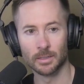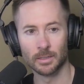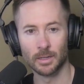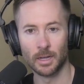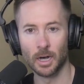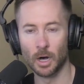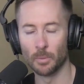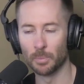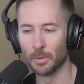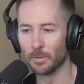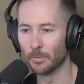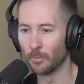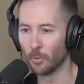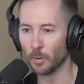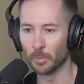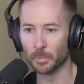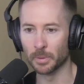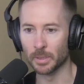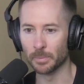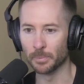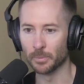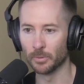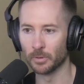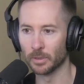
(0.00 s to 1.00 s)
help inform
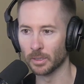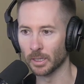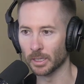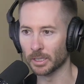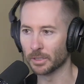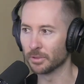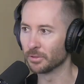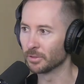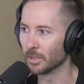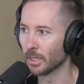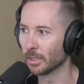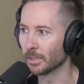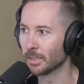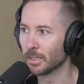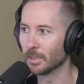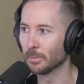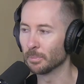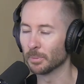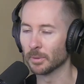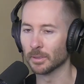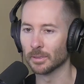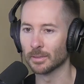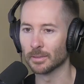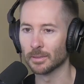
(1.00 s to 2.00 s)
people, and like you said,
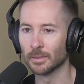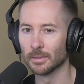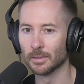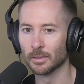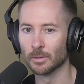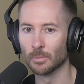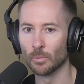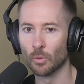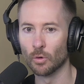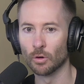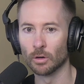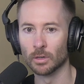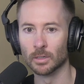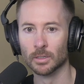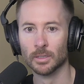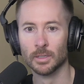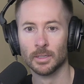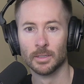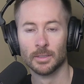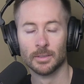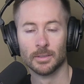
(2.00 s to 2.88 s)
keep it a little more